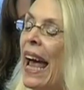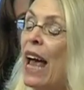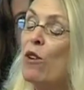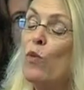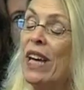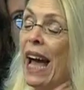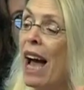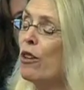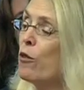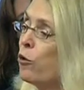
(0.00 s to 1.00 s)
And we
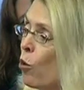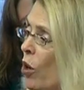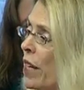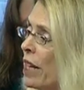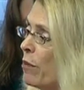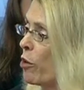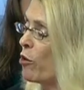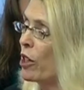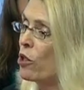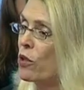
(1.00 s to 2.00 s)
had 40
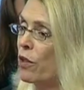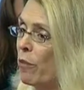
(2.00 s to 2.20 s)
professors of